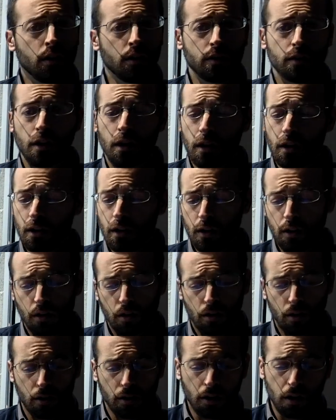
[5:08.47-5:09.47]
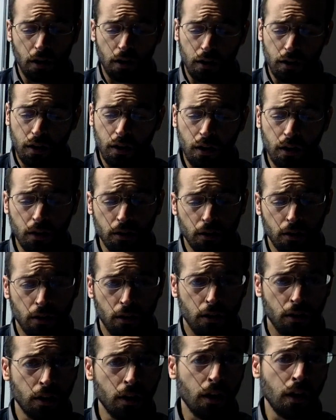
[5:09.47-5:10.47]
Da, da, da,
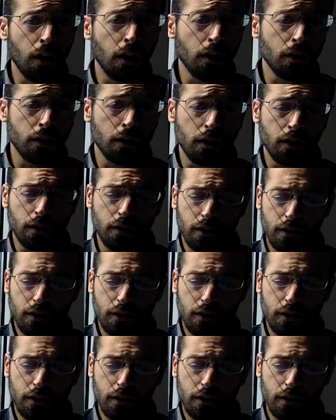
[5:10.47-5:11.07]
da, da, da.